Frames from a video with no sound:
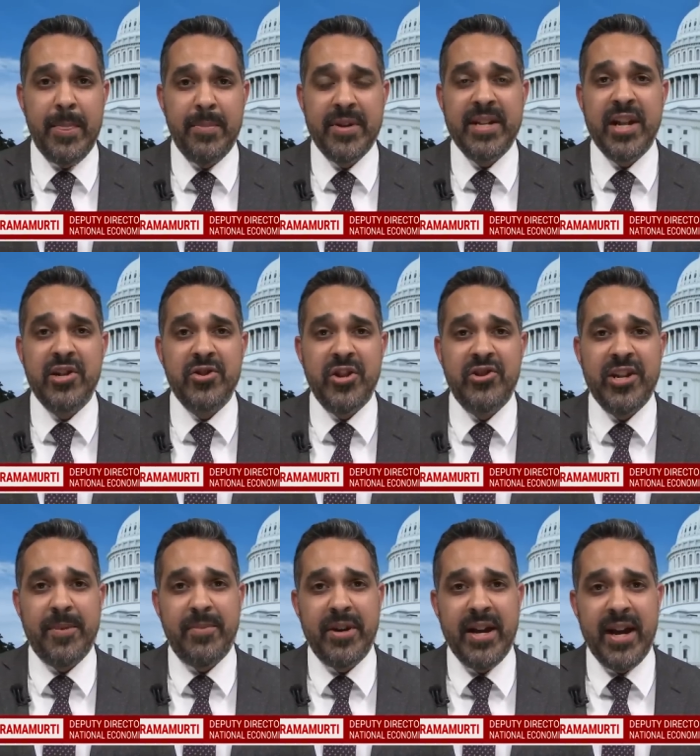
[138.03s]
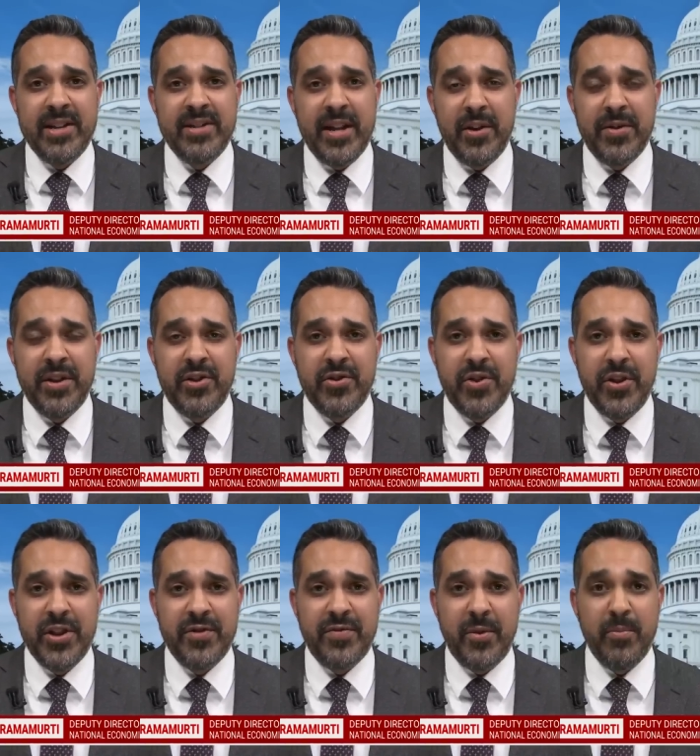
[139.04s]
potentially jeopardized health
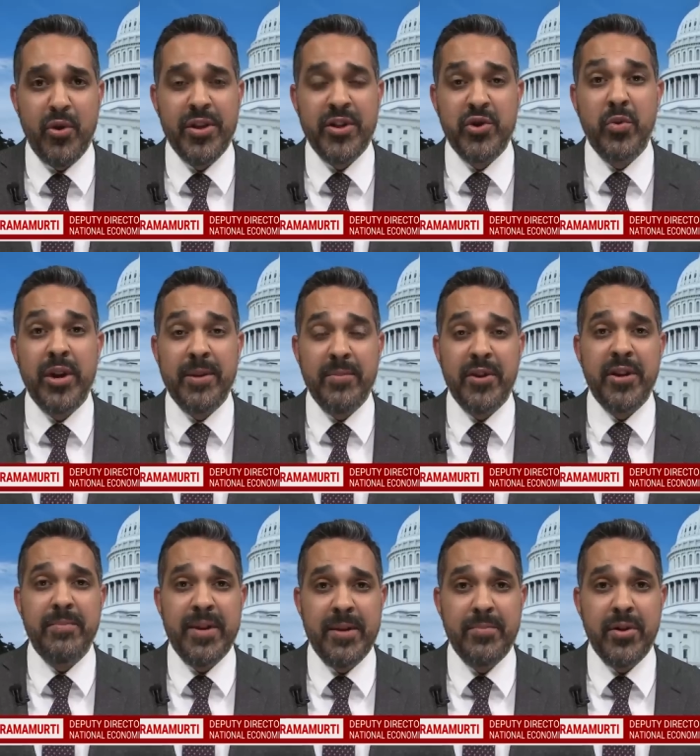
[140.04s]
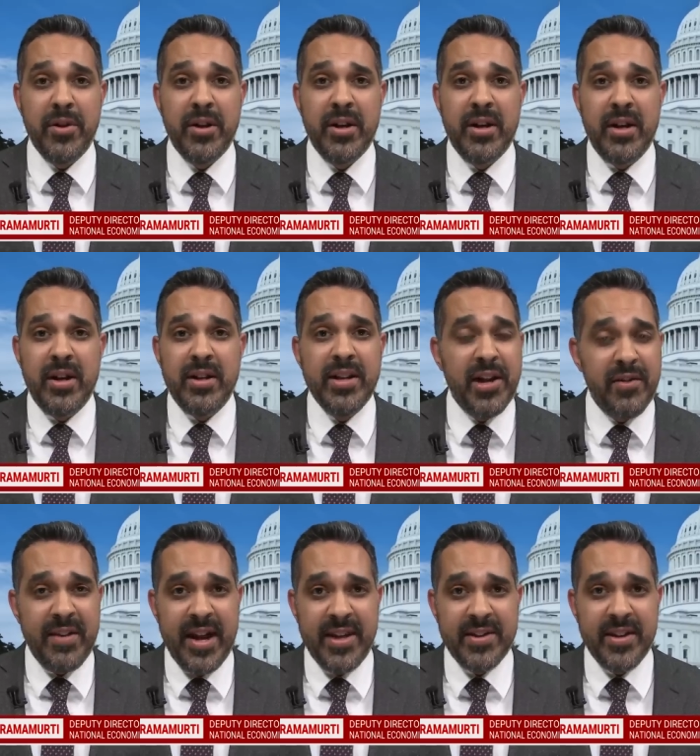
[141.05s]
insurance for more than 20 million people. None
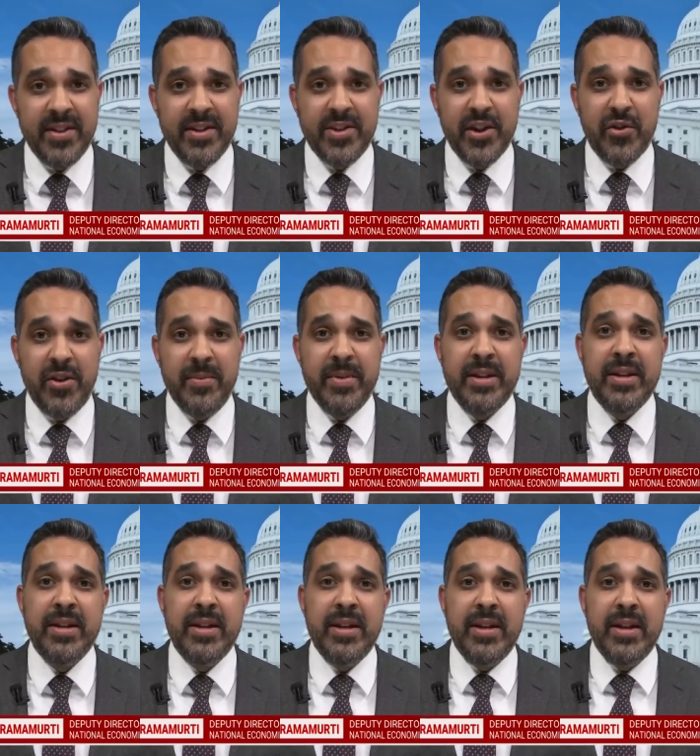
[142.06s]
of that is in this agreement.